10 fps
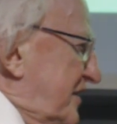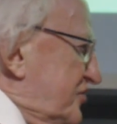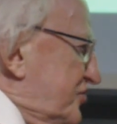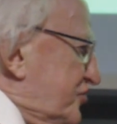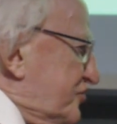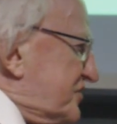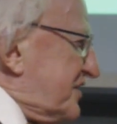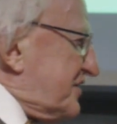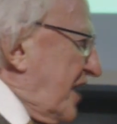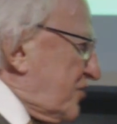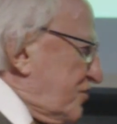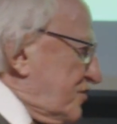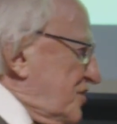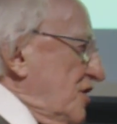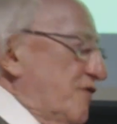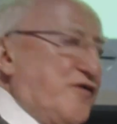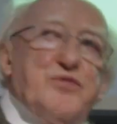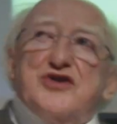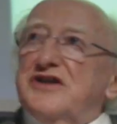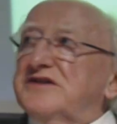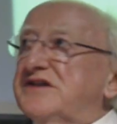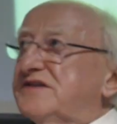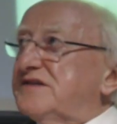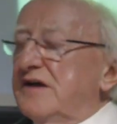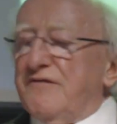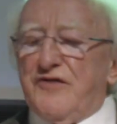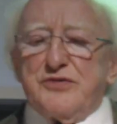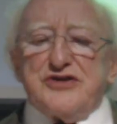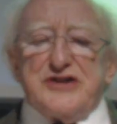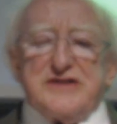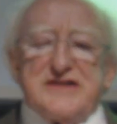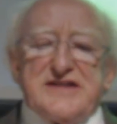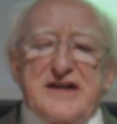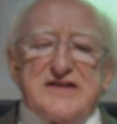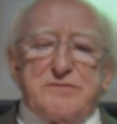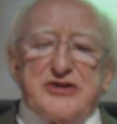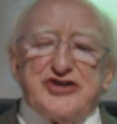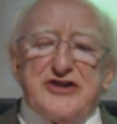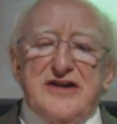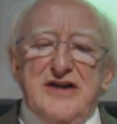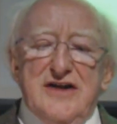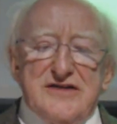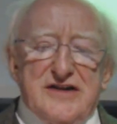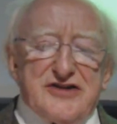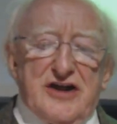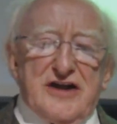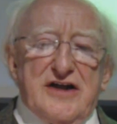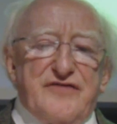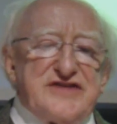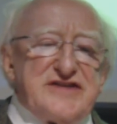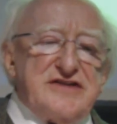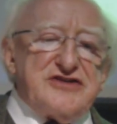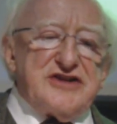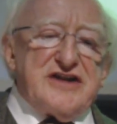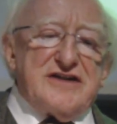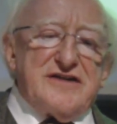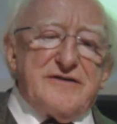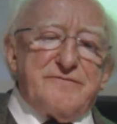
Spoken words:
and to say thank you for pushing this exhibition that I have seen together.